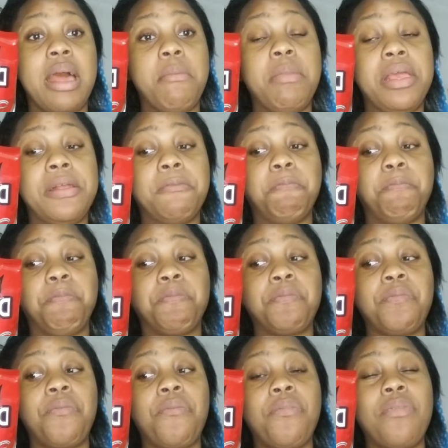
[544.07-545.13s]
me?
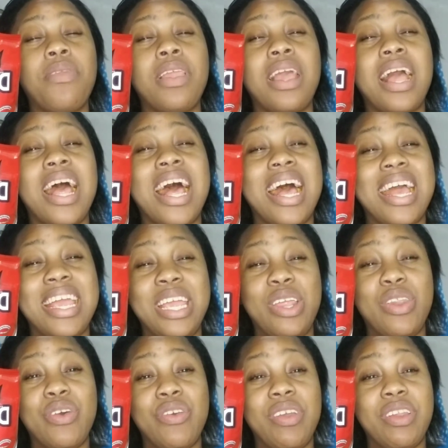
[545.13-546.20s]
I eat
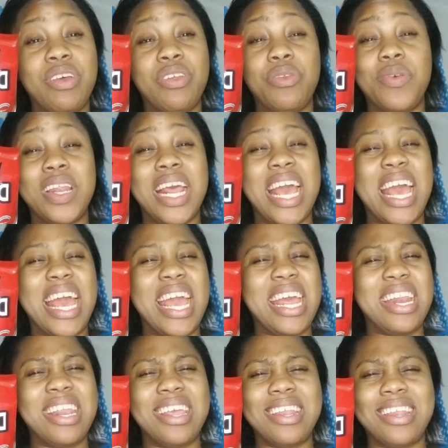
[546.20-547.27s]
Doritos with
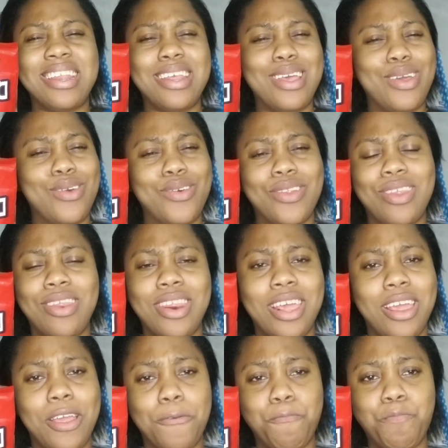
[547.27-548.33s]
any single
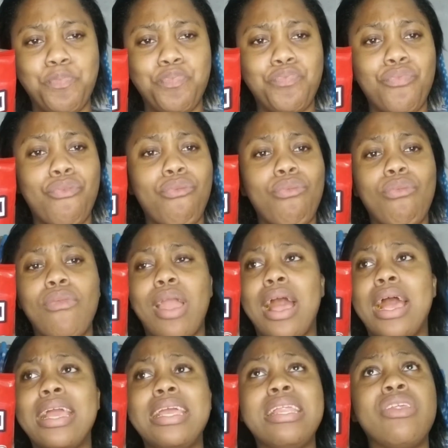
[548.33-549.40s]
thing. I
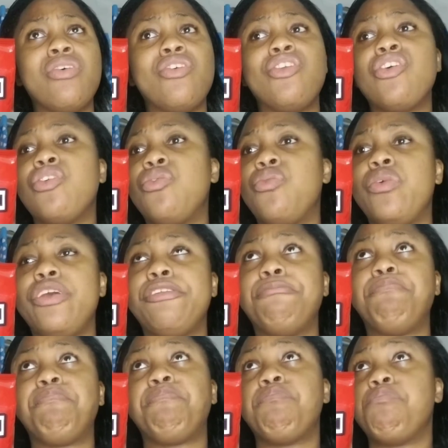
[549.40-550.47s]
eat Doritos with
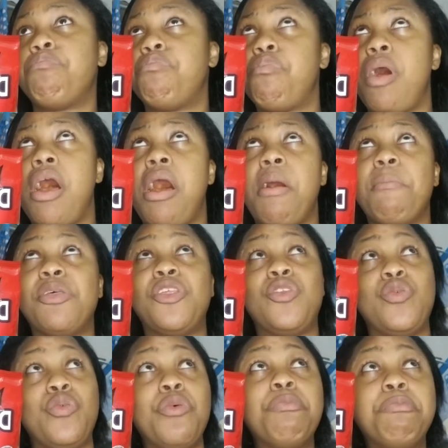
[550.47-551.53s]
um
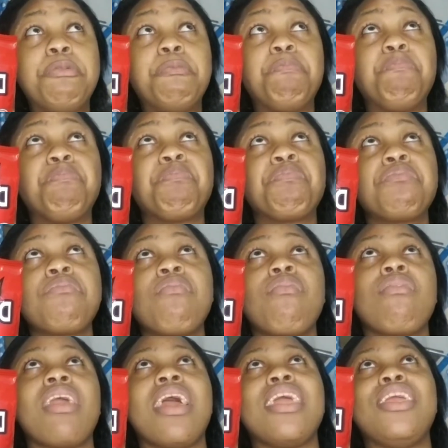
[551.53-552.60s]
soup.
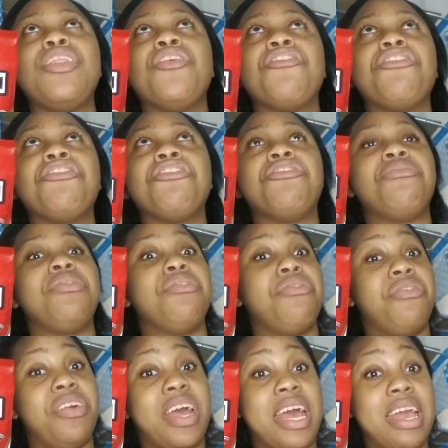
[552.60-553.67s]
I eat Doritos with
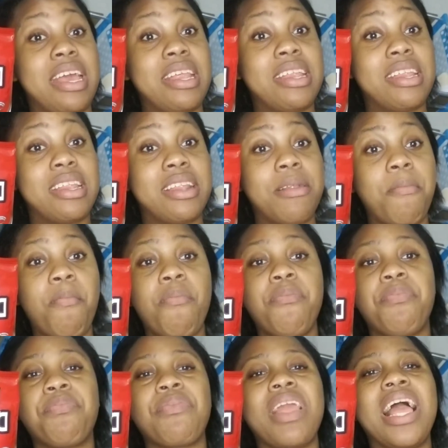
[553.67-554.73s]
rice.
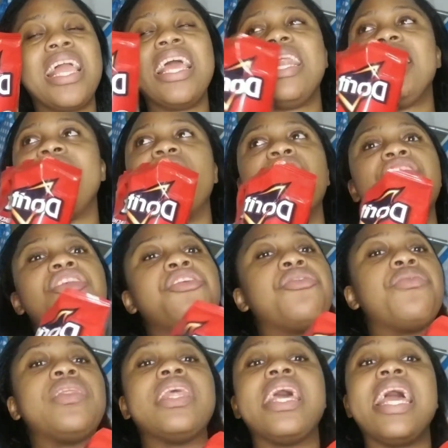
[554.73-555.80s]
I can eat Doritos
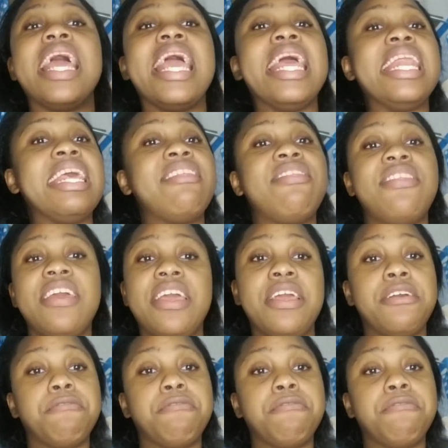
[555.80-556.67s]
with anything.